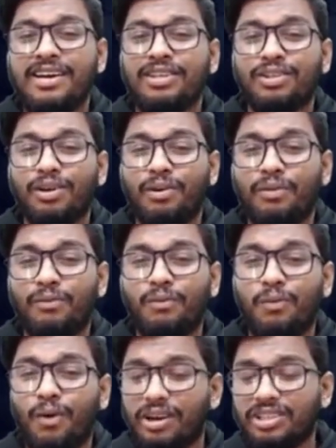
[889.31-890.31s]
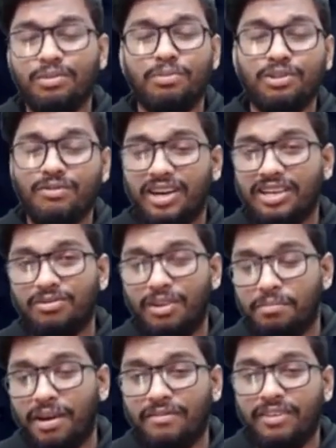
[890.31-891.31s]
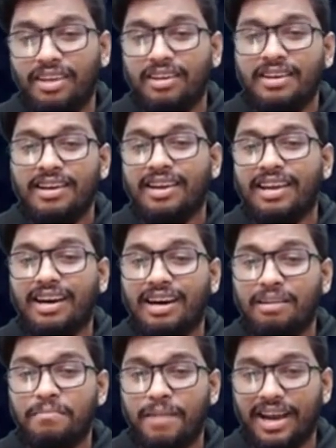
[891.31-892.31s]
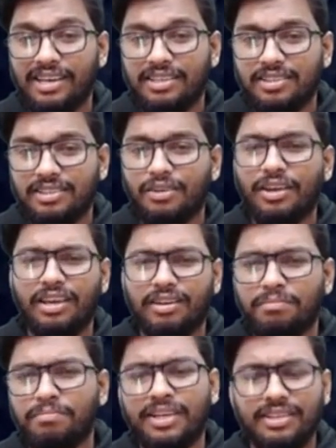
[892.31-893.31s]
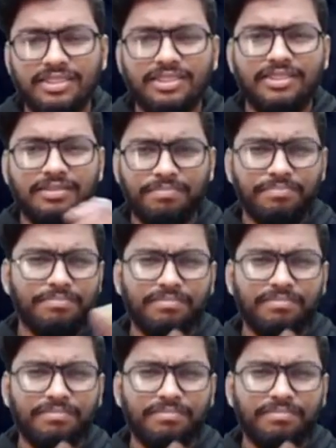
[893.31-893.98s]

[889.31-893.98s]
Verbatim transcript: So what you're supposed to find is one by V uh, minus, okay, because